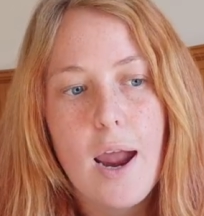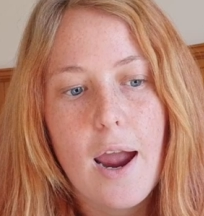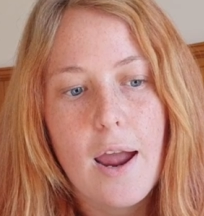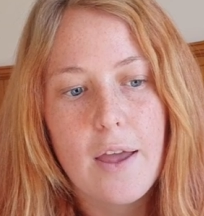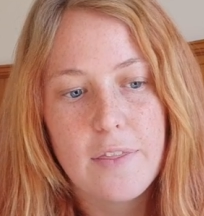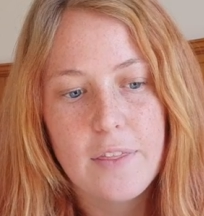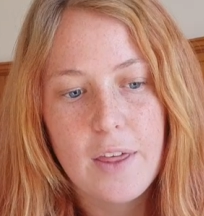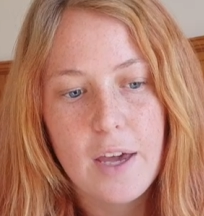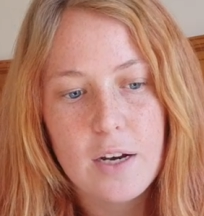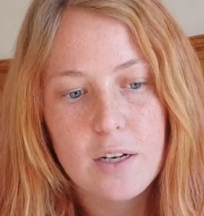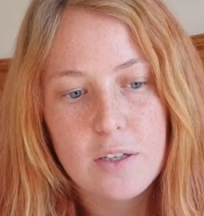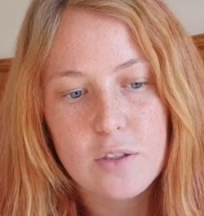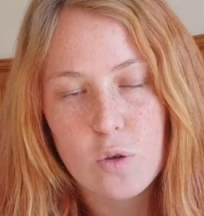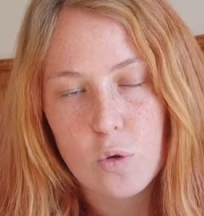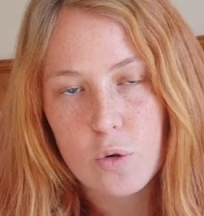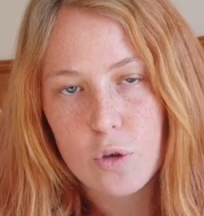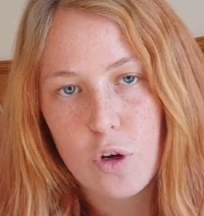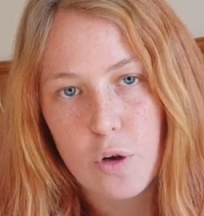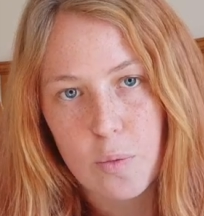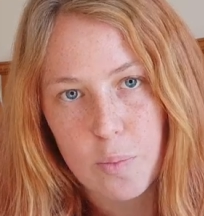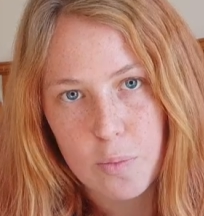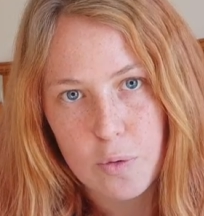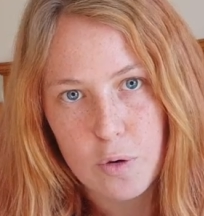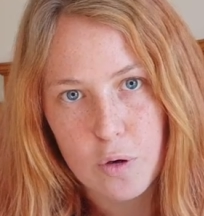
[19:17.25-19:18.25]
And that is all
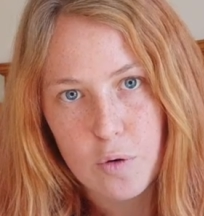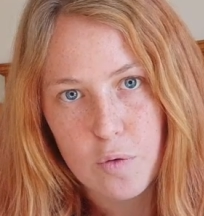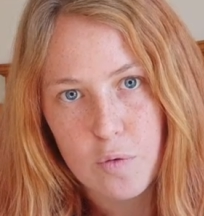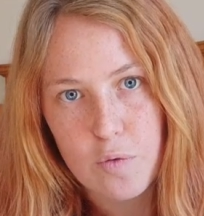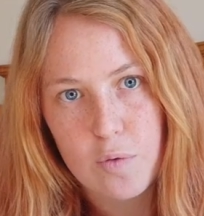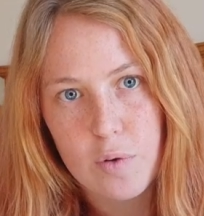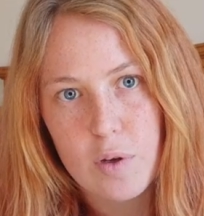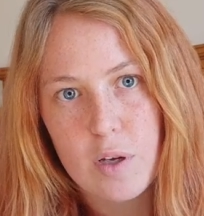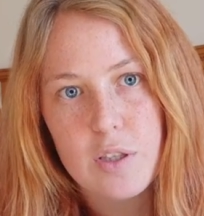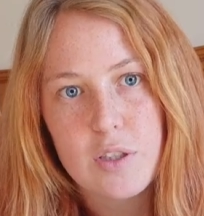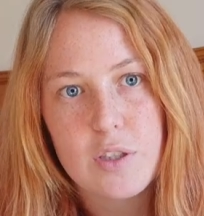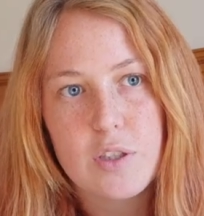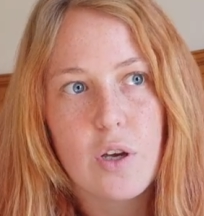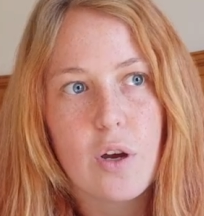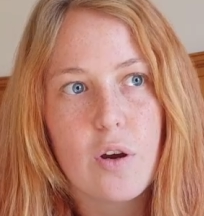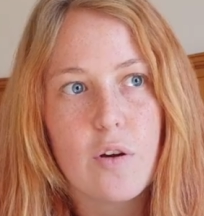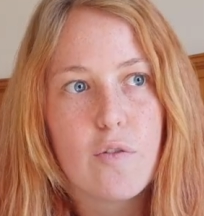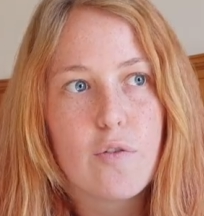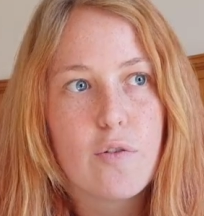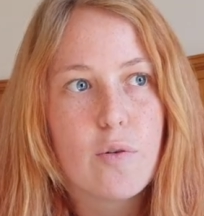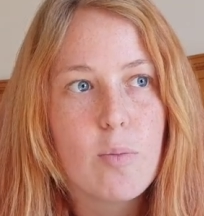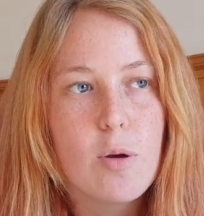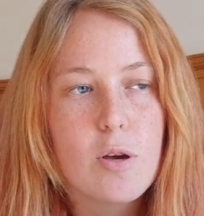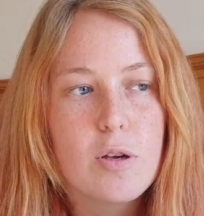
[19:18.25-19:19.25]
your proof. So
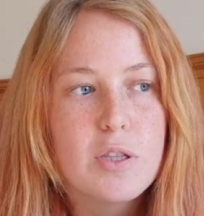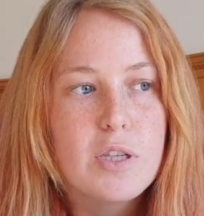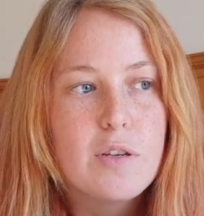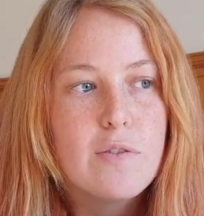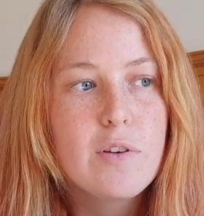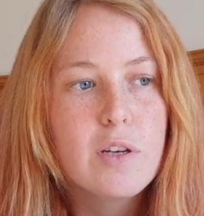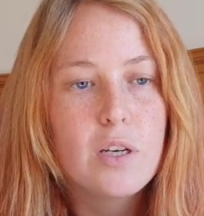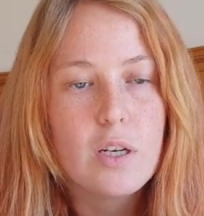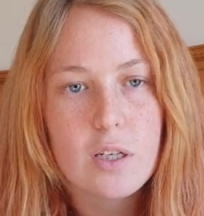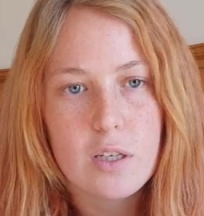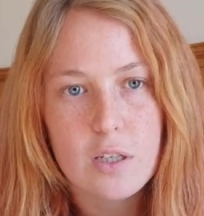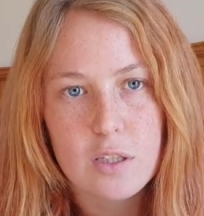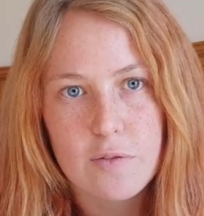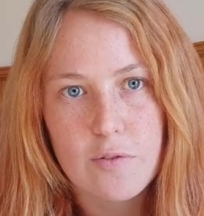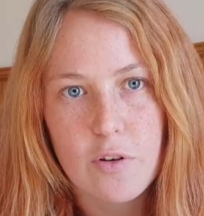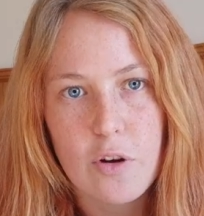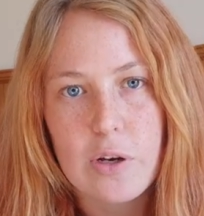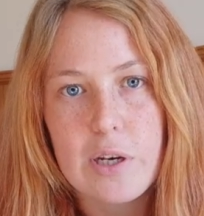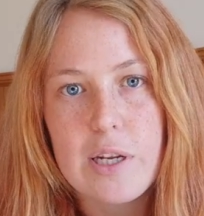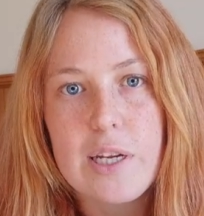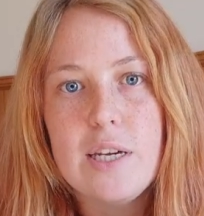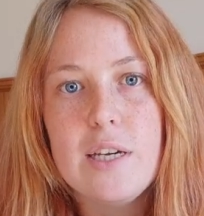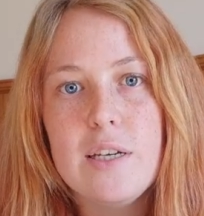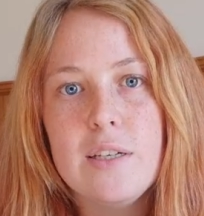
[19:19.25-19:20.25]
for most of it, it is
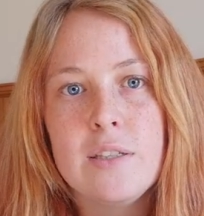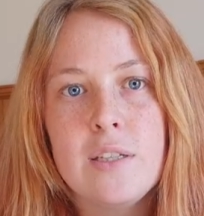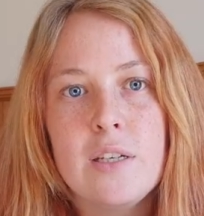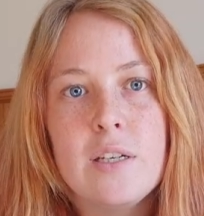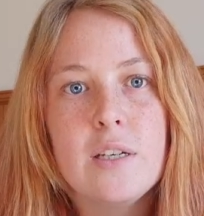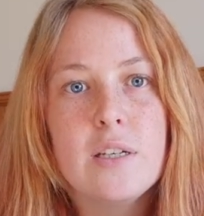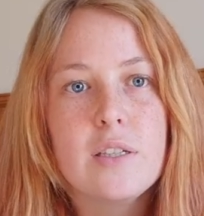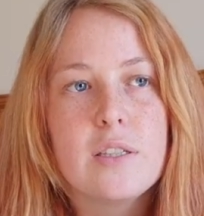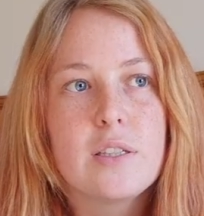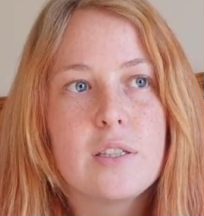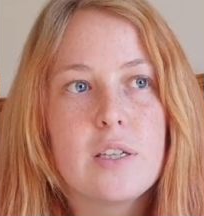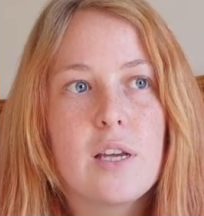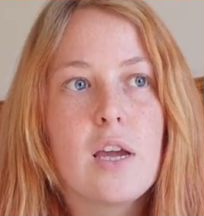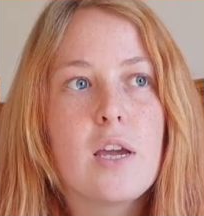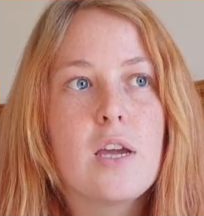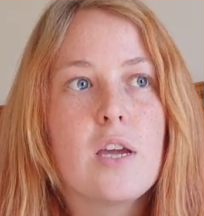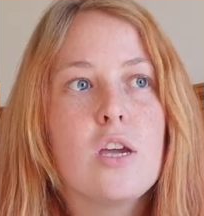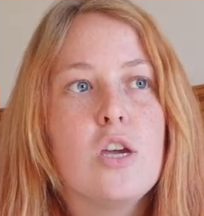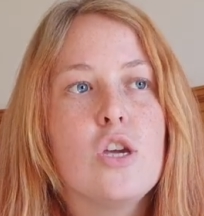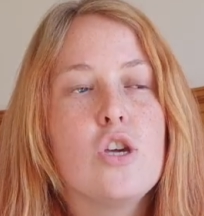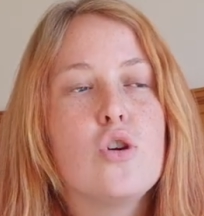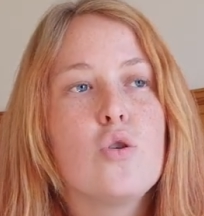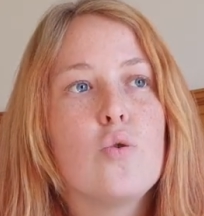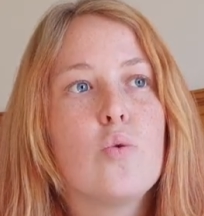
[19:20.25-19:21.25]
fairly easy.
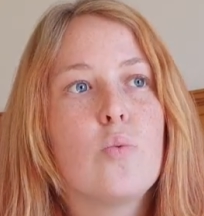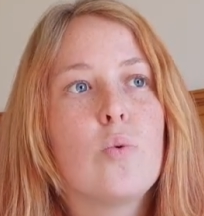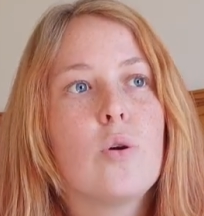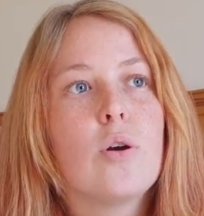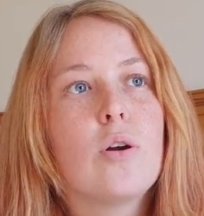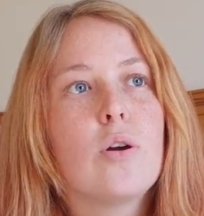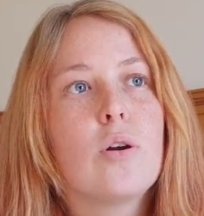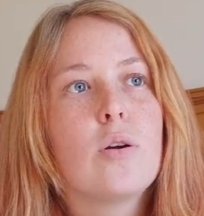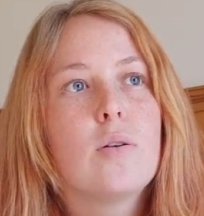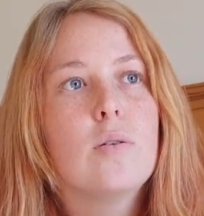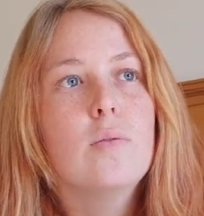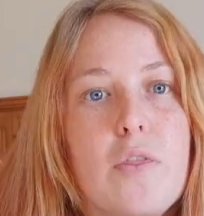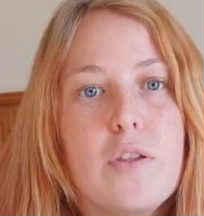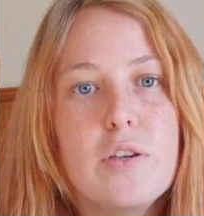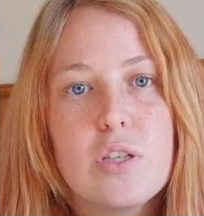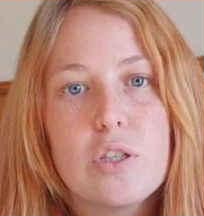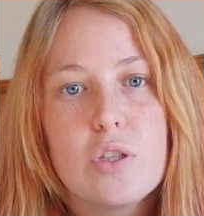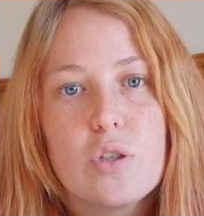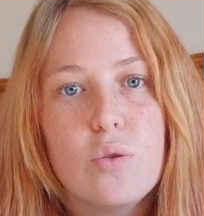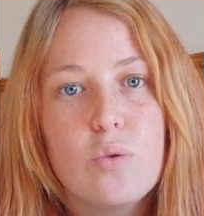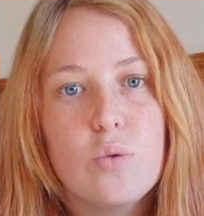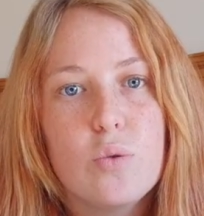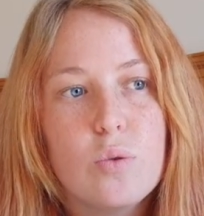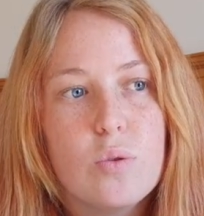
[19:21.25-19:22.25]
Say you were the
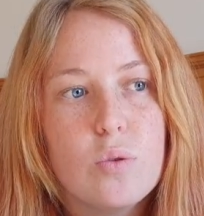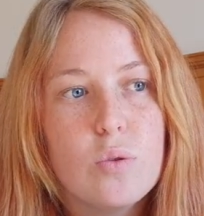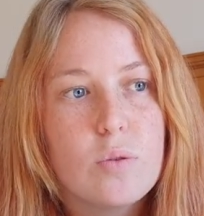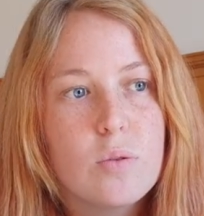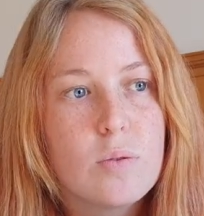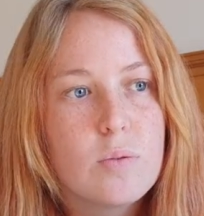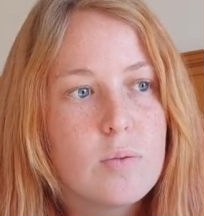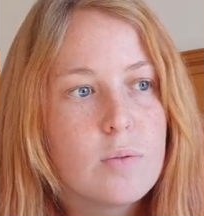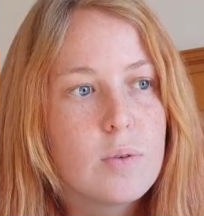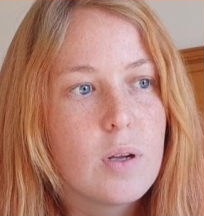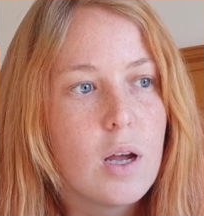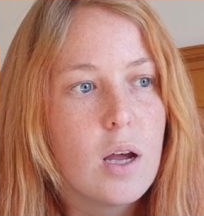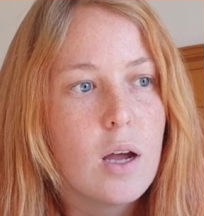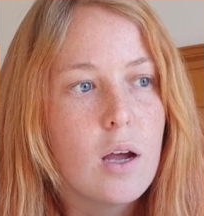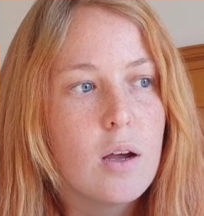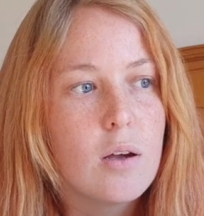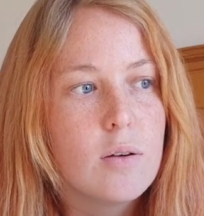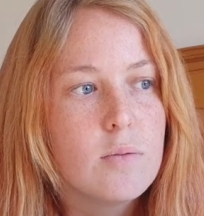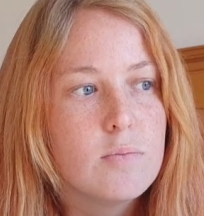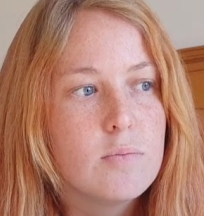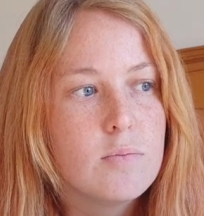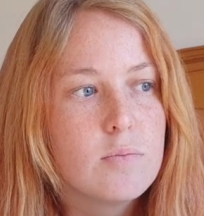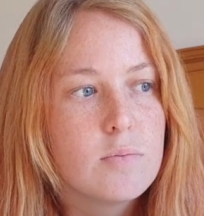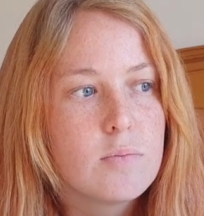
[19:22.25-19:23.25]
school
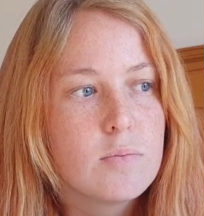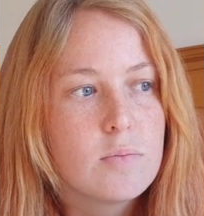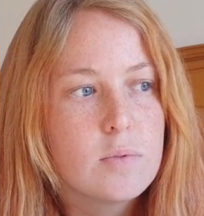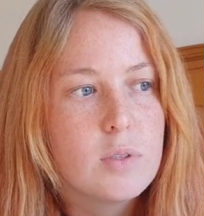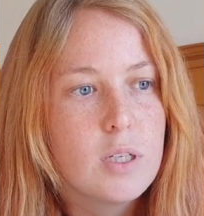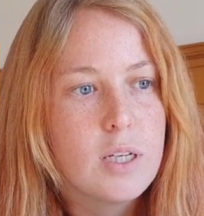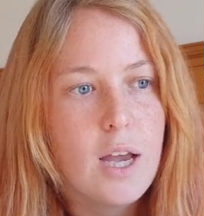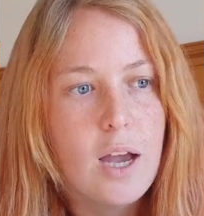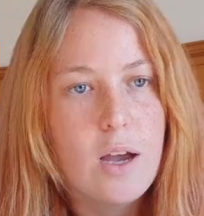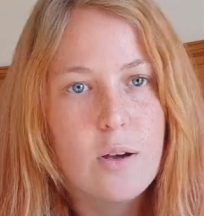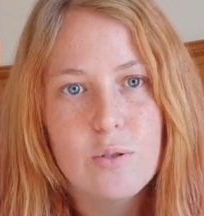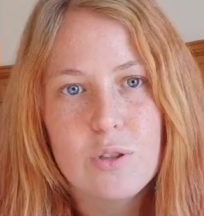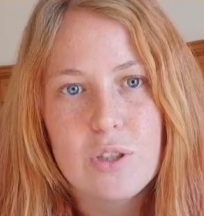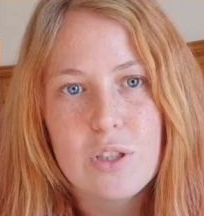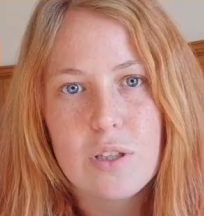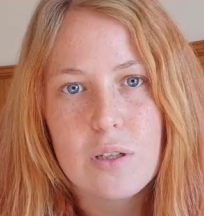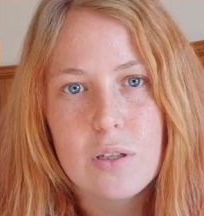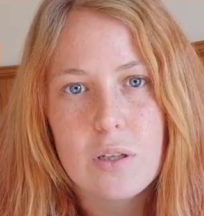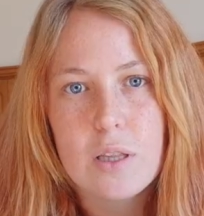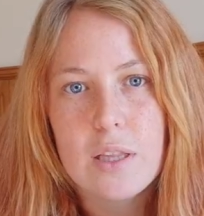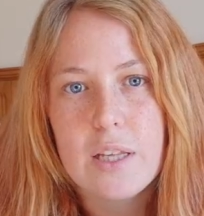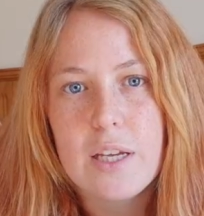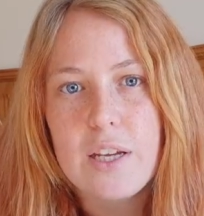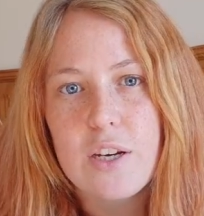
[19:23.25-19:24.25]
um,
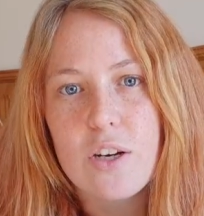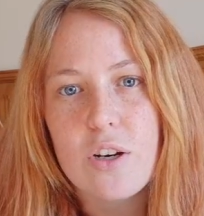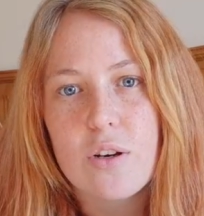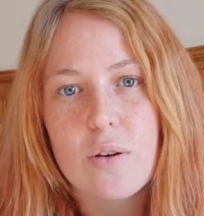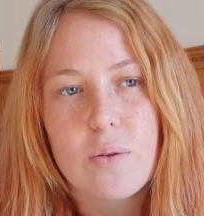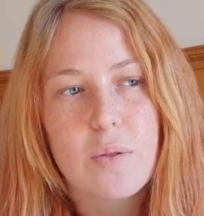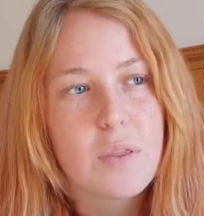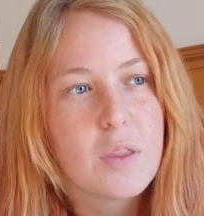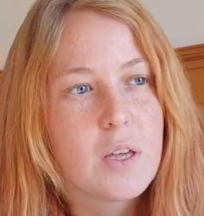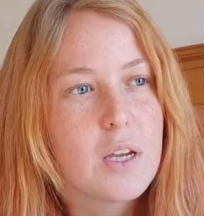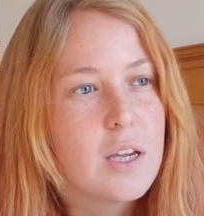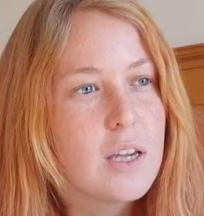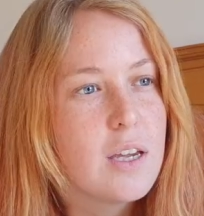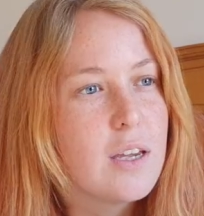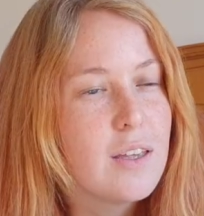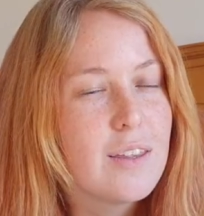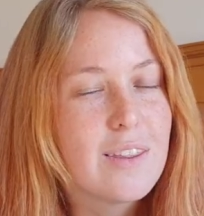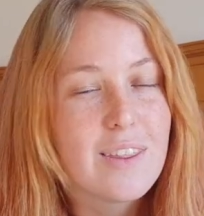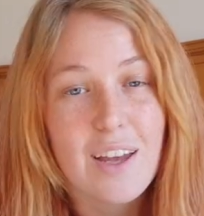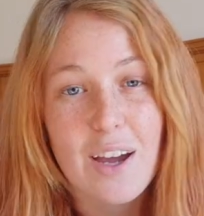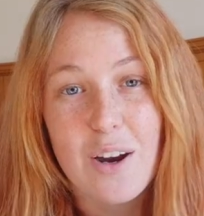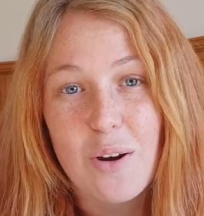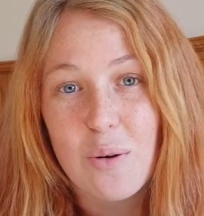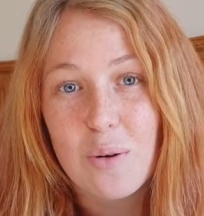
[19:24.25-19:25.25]
council leader thingy,
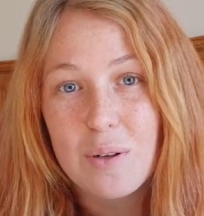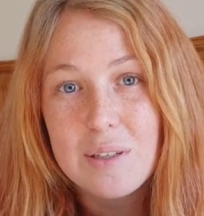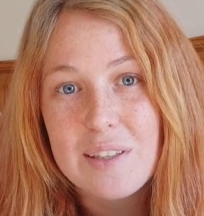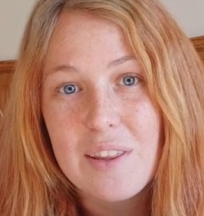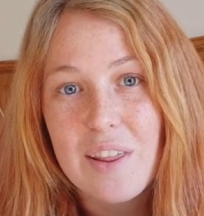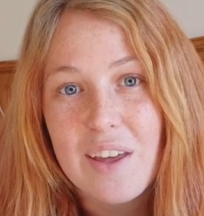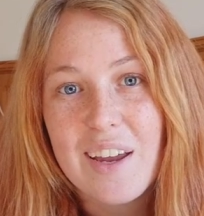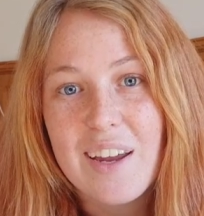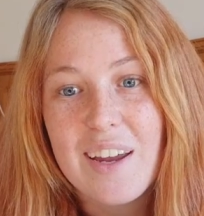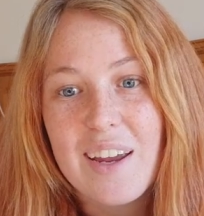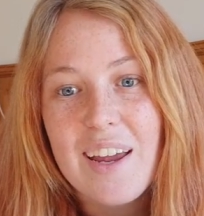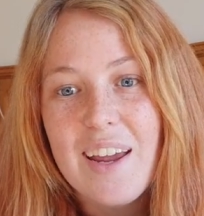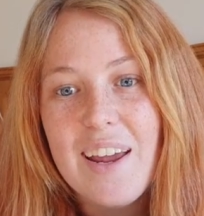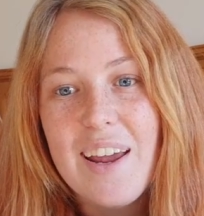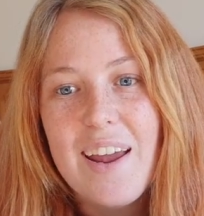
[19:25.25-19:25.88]
that whole thing.